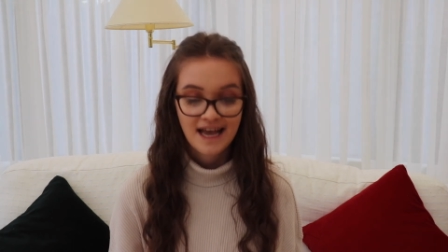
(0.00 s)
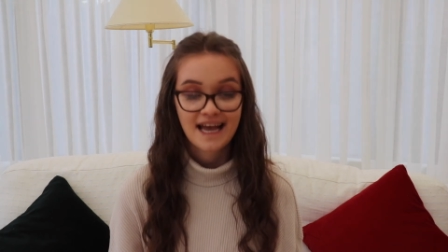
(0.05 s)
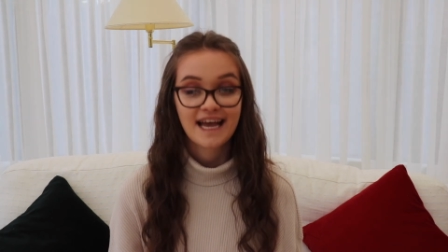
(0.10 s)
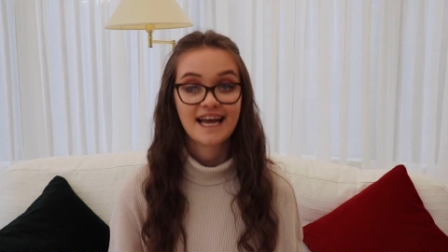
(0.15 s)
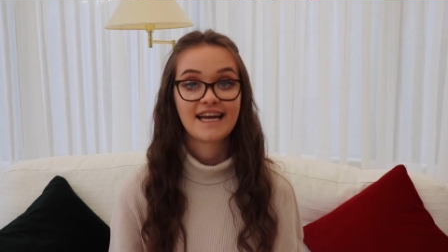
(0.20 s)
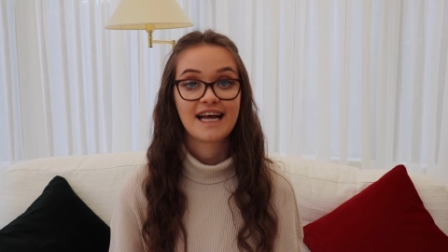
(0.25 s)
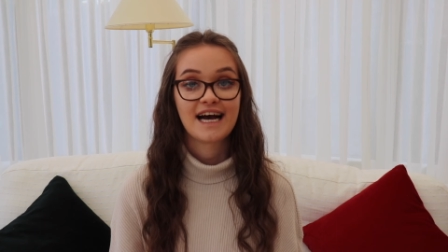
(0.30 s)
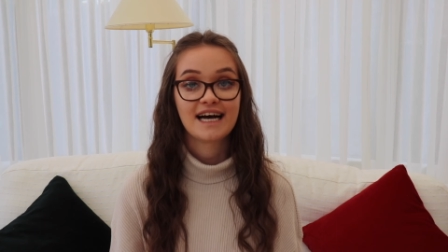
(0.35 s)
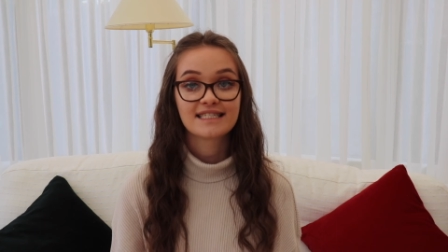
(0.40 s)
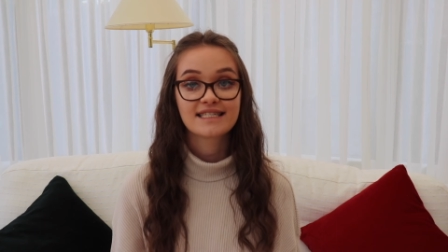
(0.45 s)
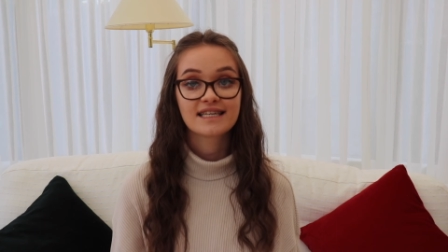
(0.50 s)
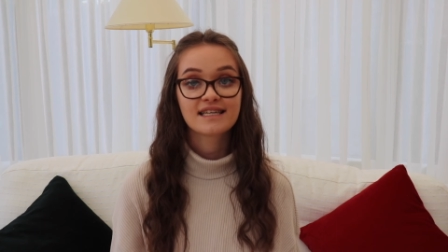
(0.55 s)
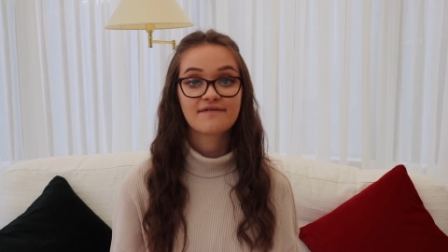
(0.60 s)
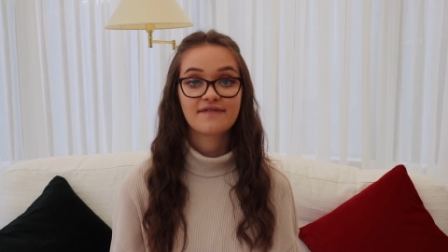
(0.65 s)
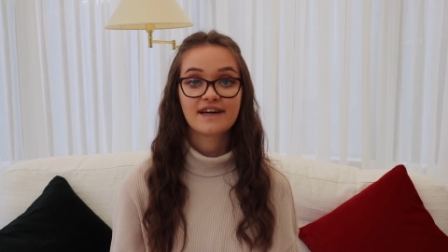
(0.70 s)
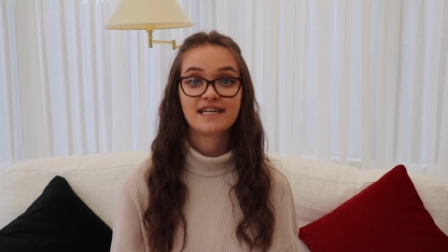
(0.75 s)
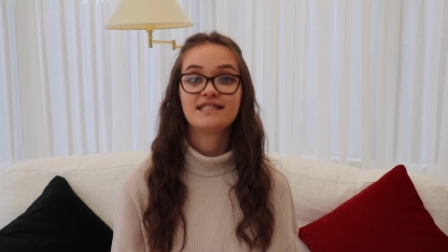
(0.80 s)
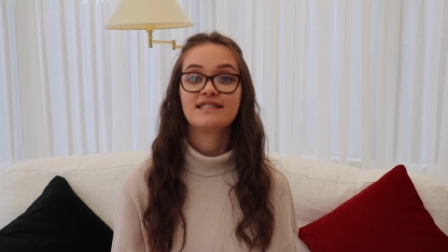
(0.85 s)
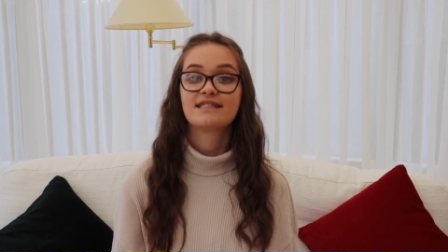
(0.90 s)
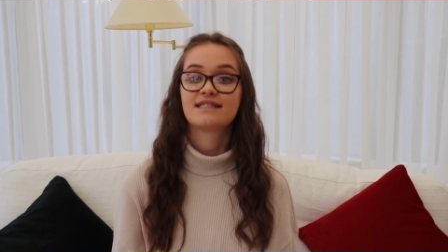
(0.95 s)
In hazard
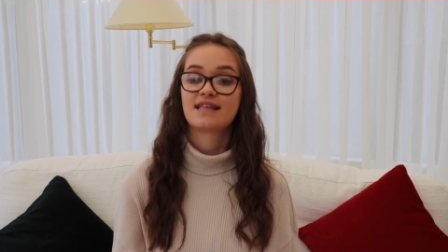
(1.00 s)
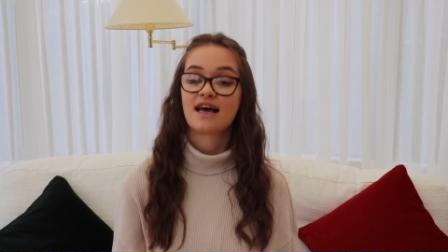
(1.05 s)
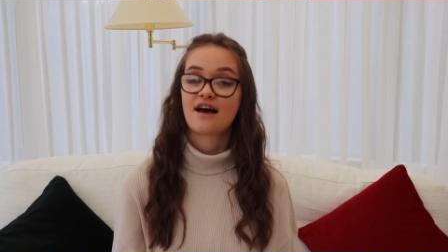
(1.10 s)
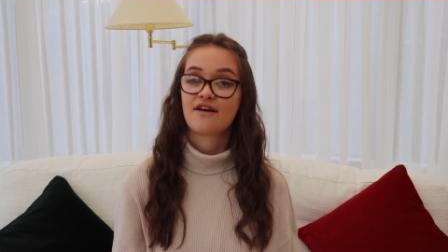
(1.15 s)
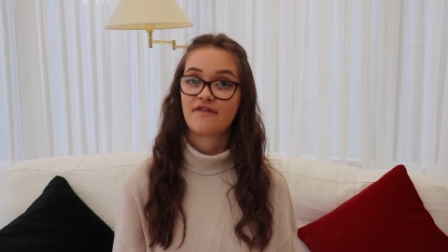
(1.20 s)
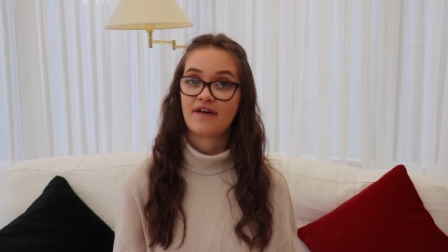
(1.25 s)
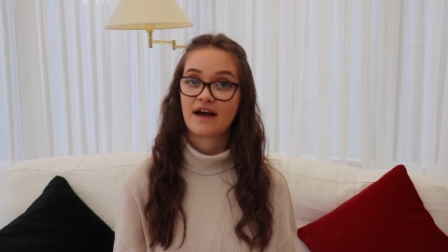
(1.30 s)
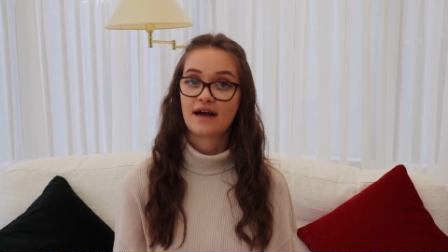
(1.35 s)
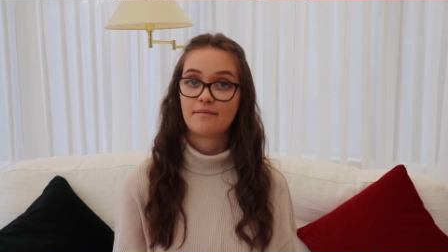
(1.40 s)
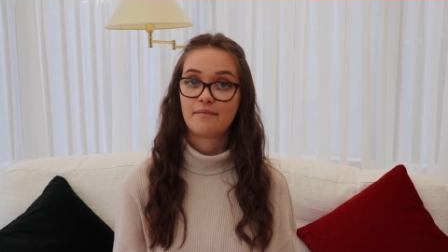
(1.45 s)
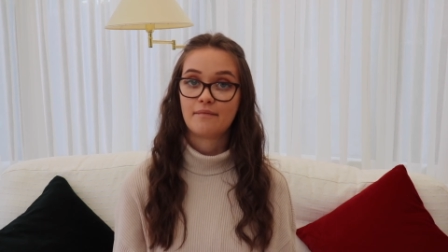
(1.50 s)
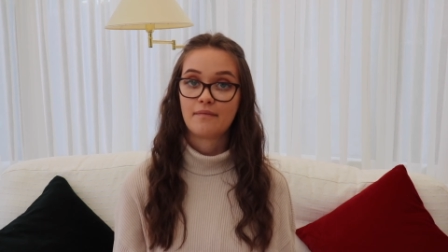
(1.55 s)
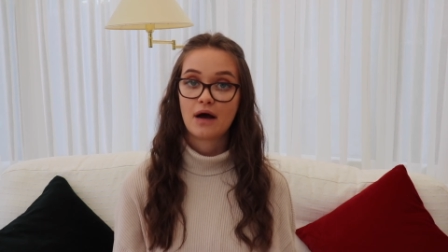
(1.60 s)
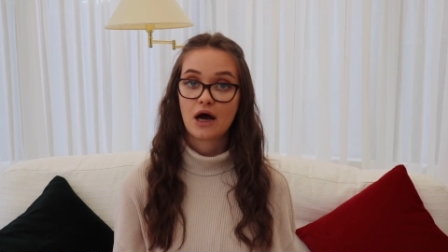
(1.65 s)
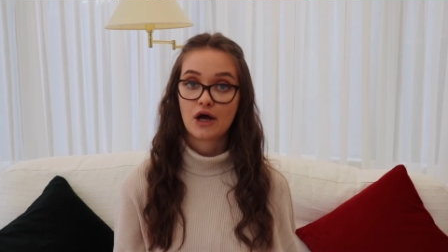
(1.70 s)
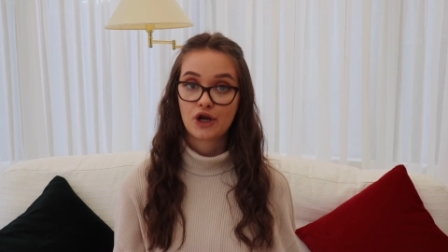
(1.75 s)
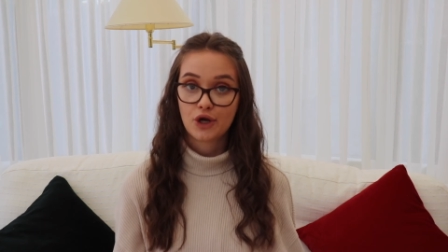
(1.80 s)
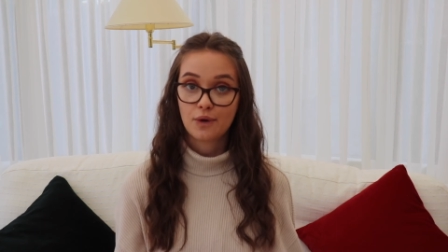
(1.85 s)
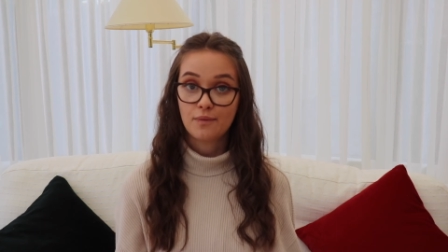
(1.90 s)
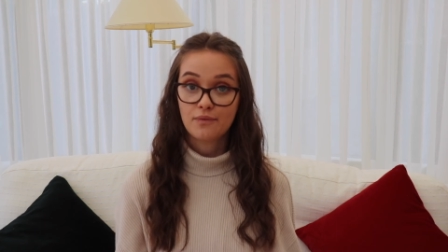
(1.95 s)
events that affect
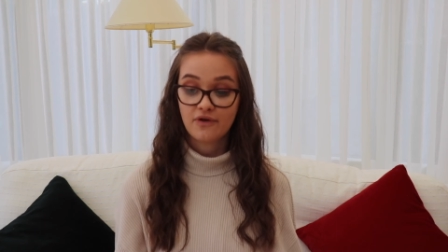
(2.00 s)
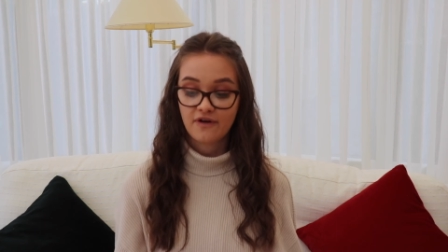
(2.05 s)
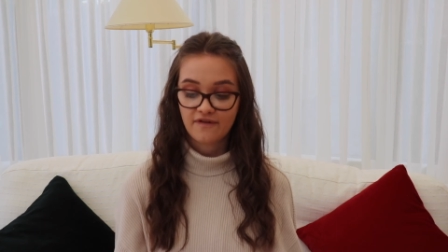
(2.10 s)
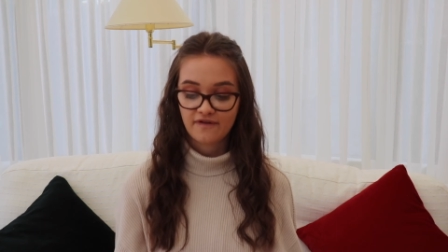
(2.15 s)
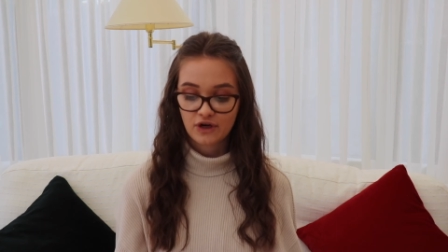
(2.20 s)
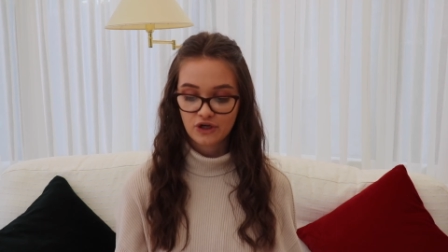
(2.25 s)
a number of